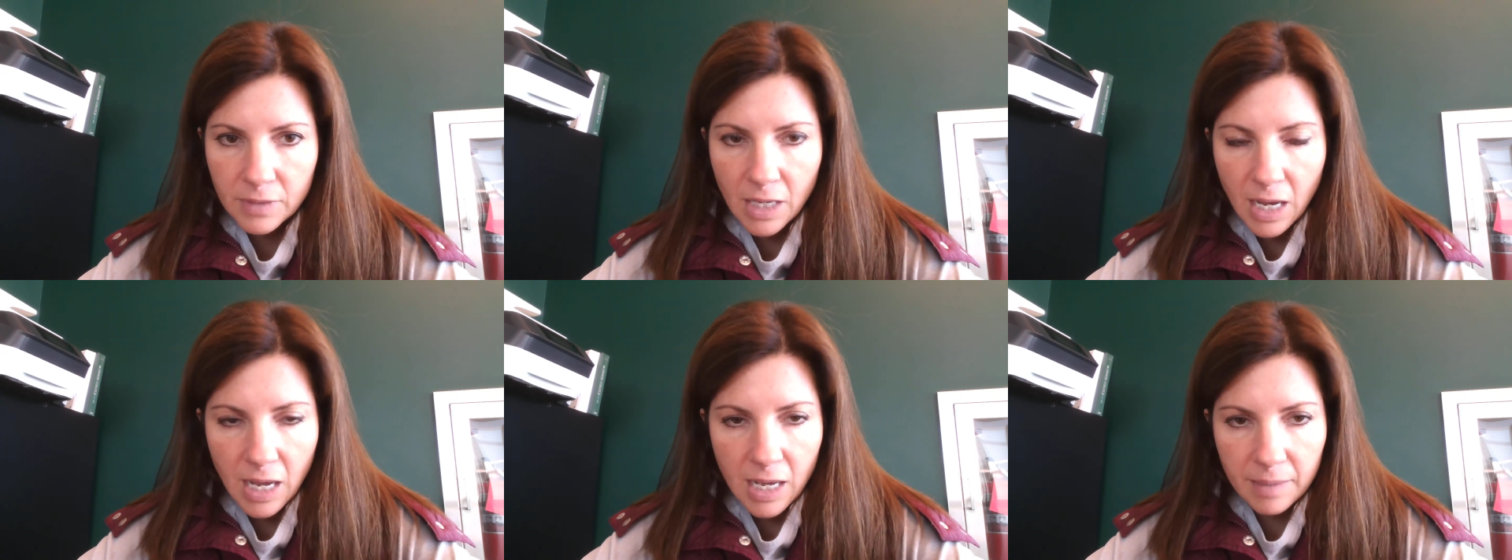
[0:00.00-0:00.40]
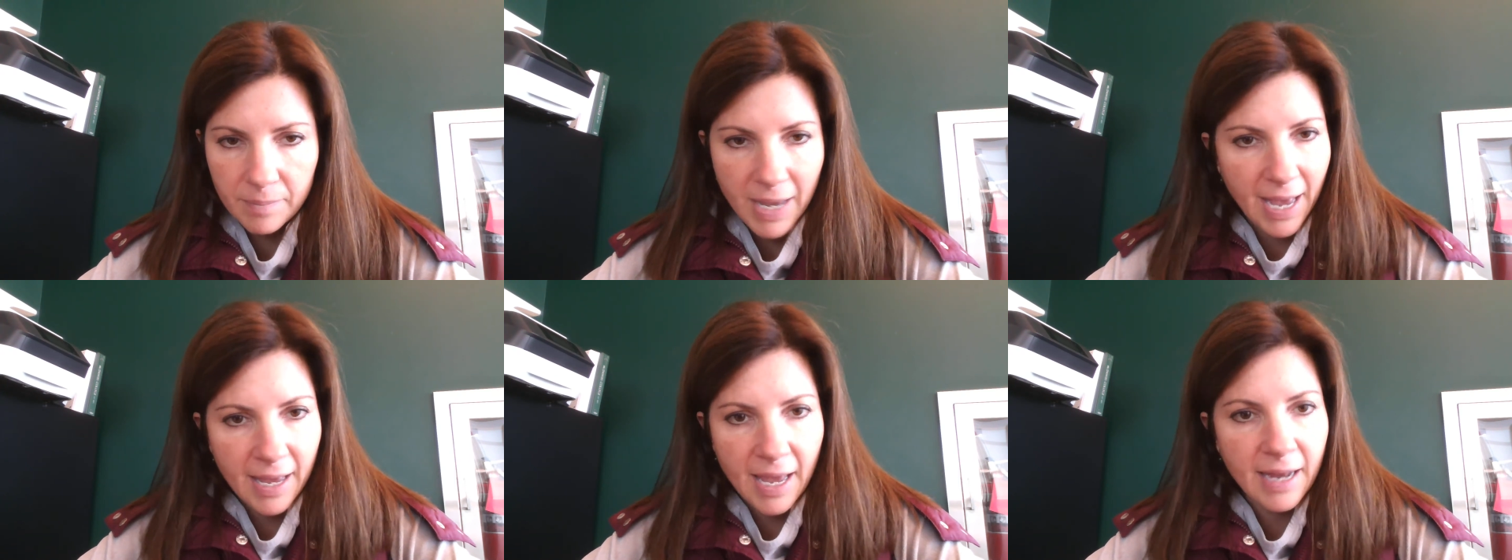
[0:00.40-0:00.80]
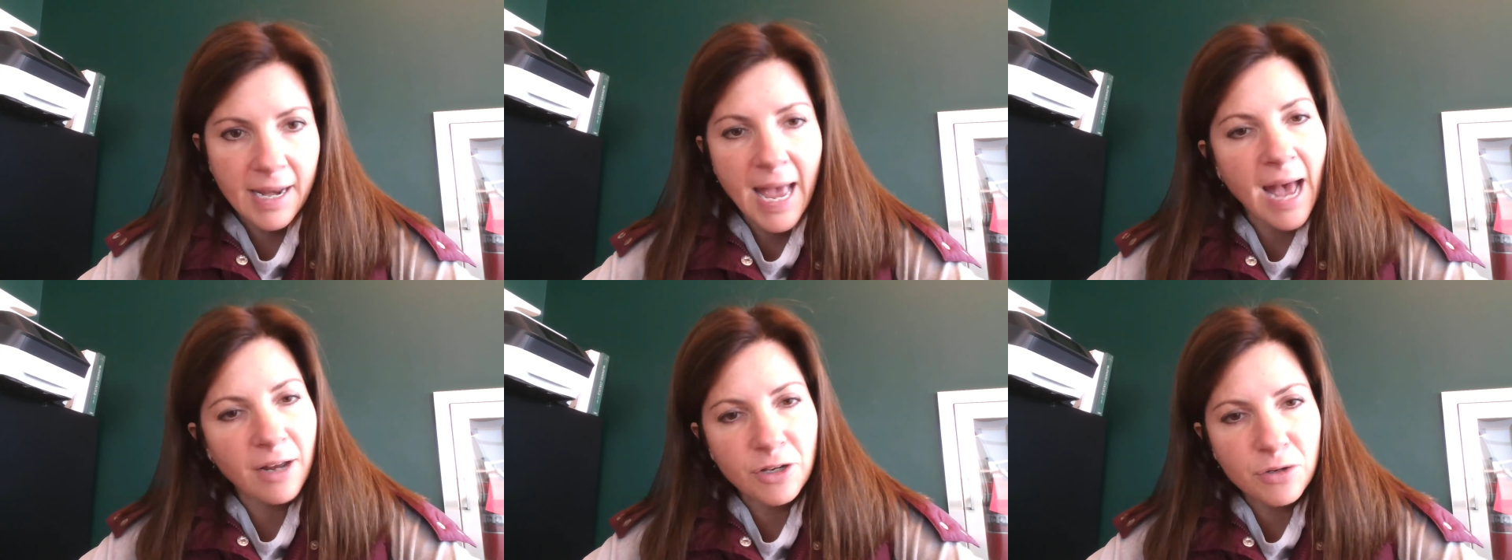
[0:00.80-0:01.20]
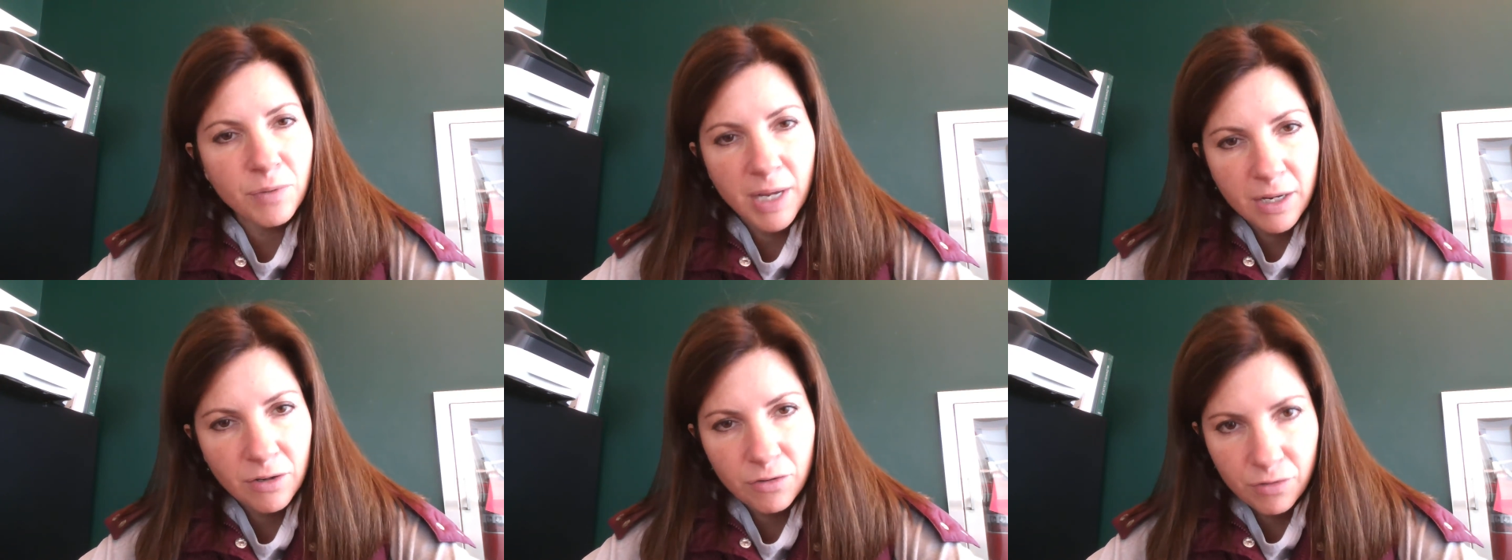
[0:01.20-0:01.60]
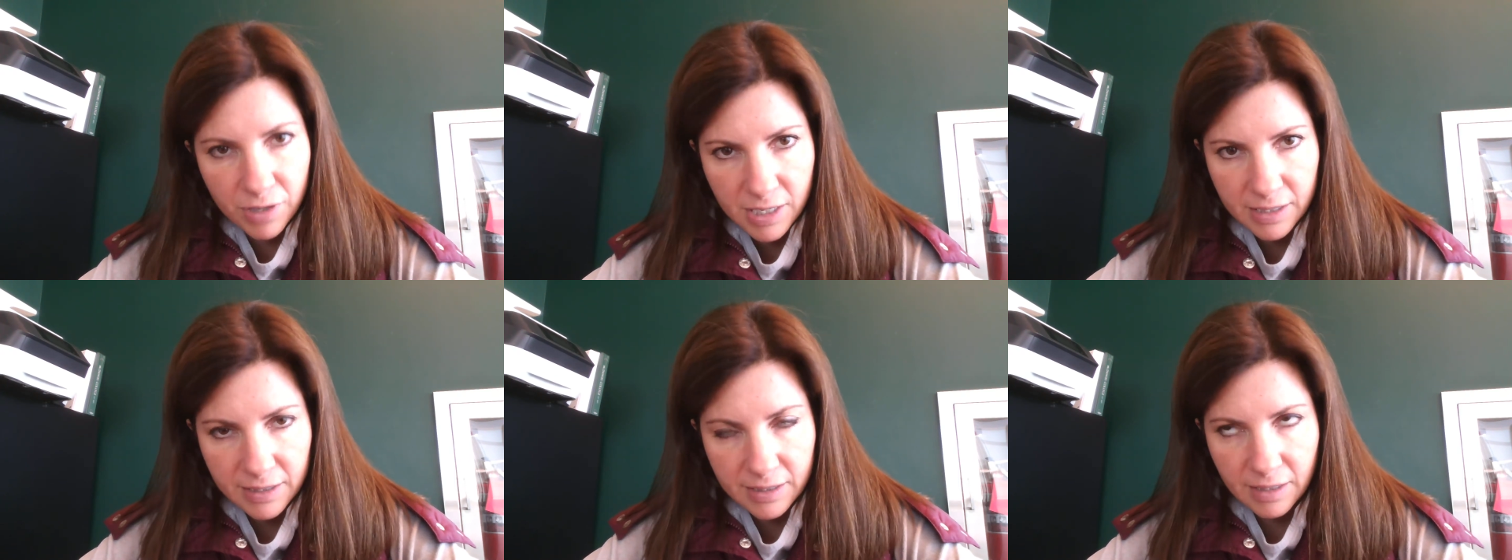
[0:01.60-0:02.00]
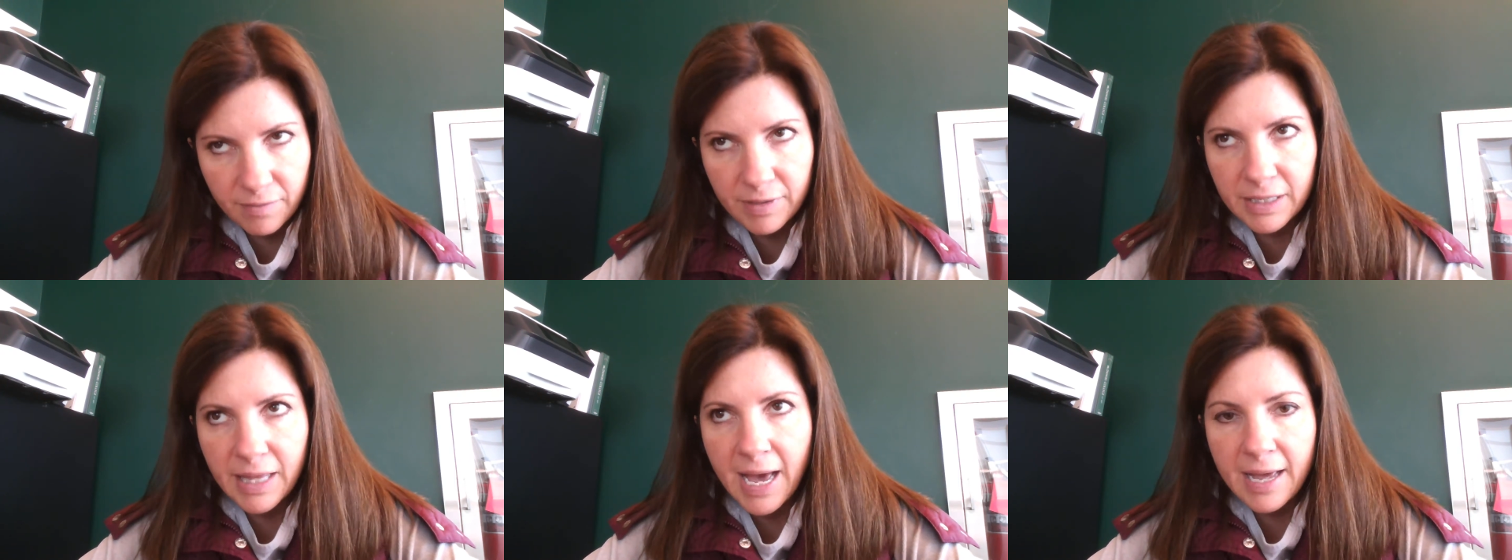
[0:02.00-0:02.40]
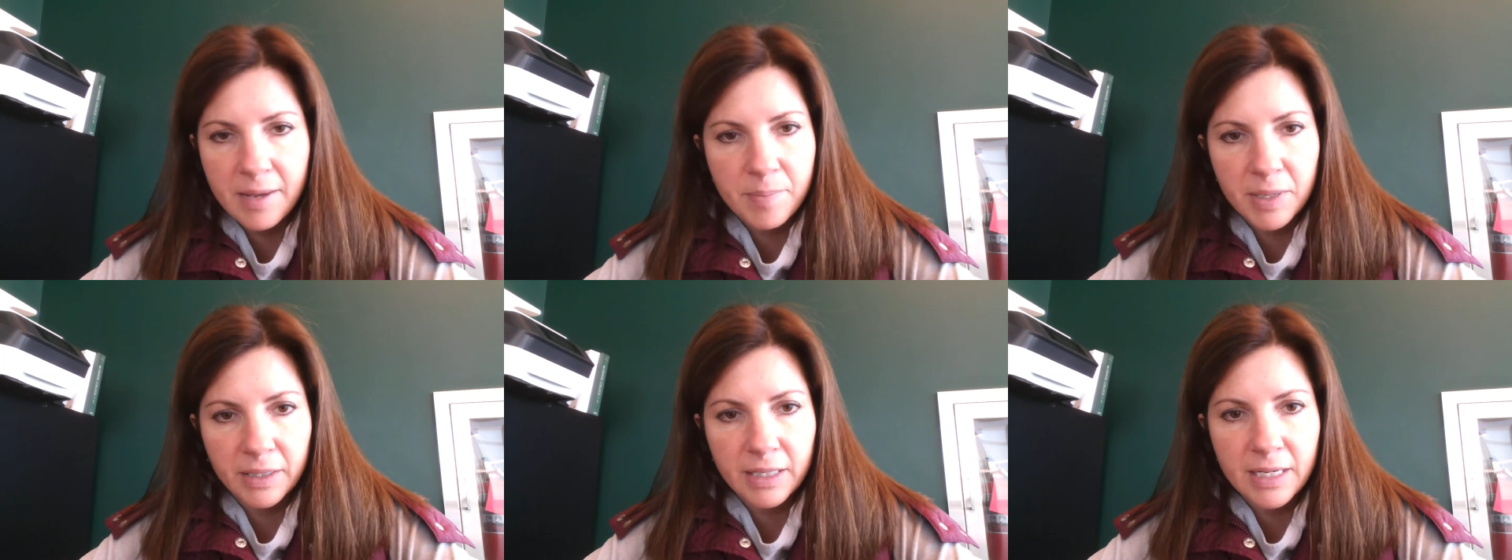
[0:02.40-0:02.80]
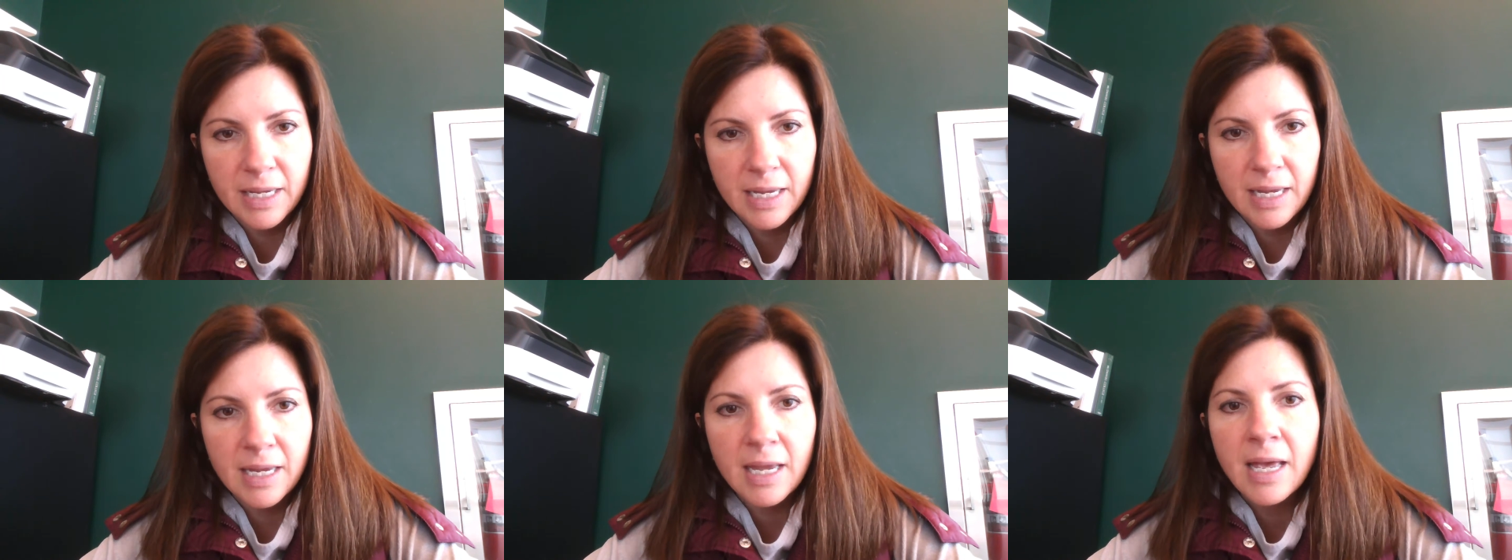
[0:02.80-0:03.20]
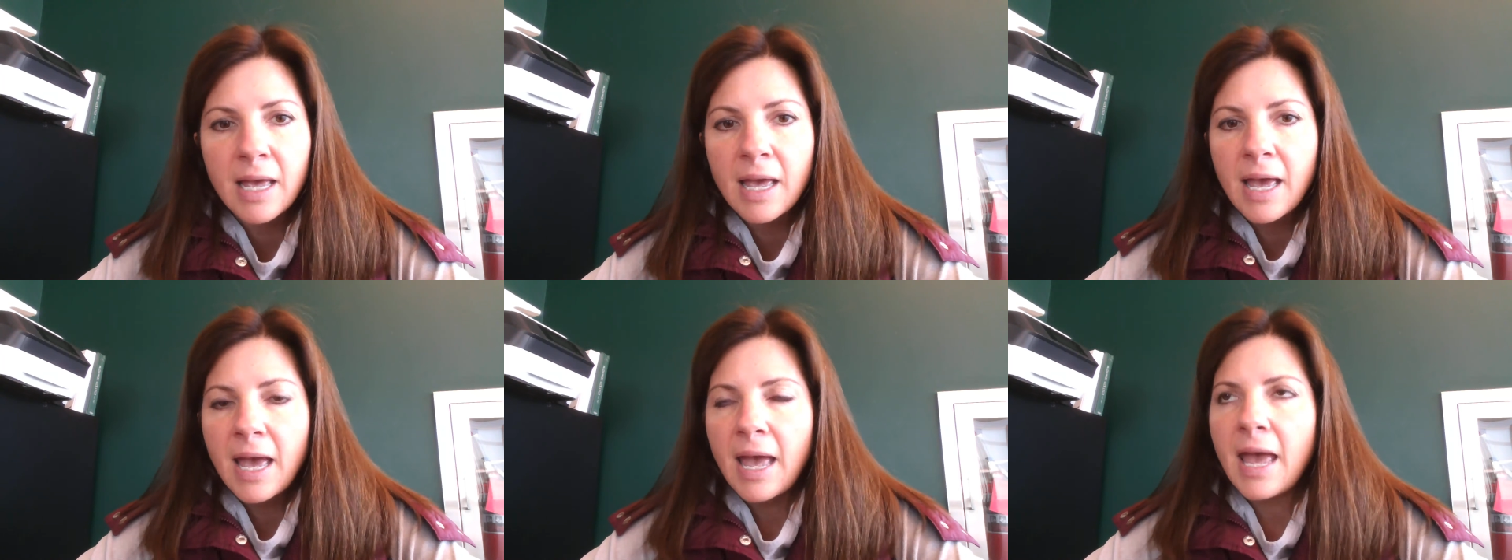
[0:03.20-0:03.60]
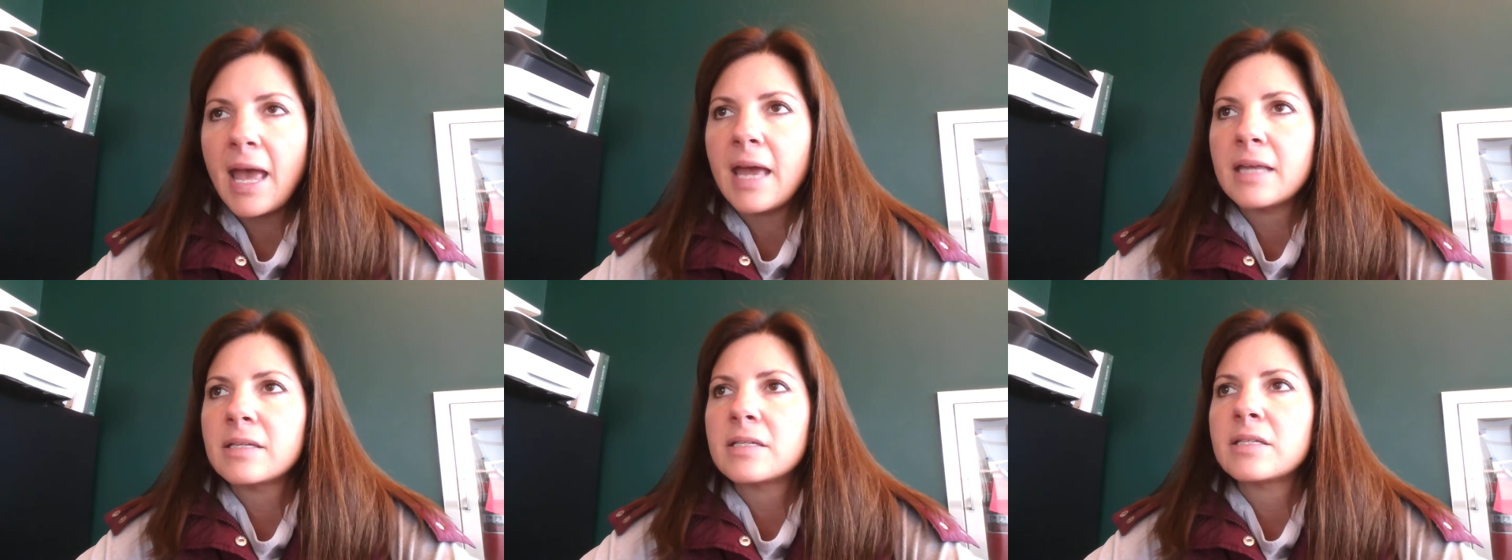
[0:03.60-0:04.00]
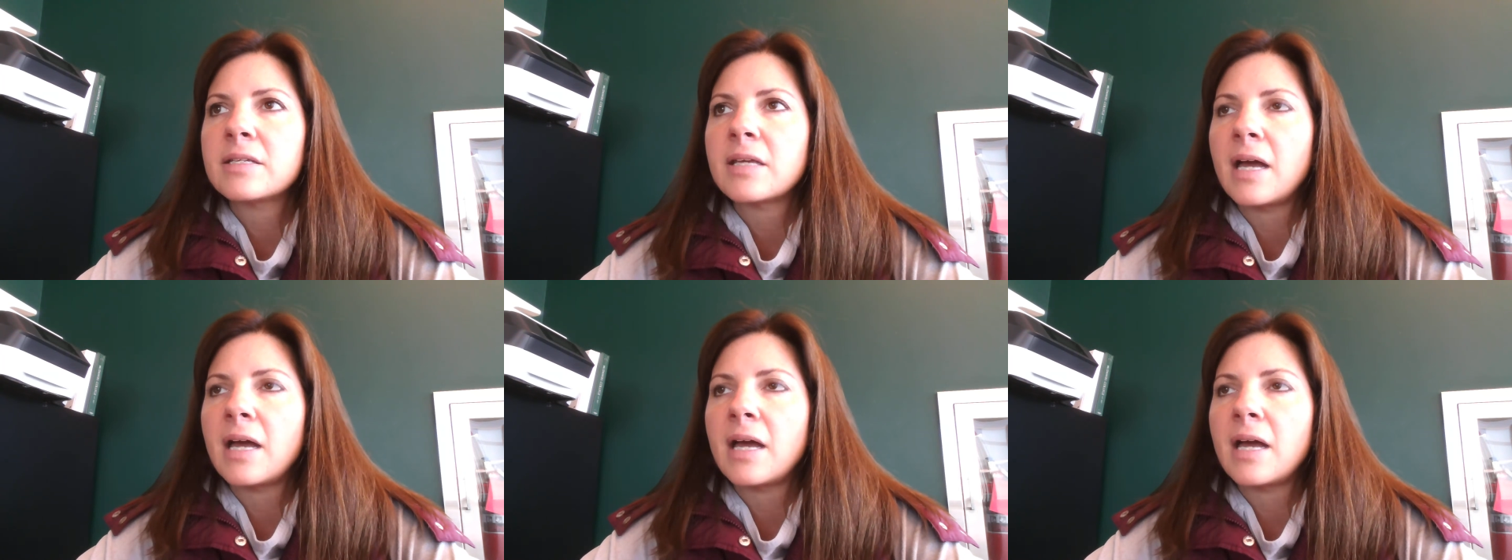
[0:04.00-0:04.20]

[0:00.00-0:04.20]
and how do you increase the reliability? And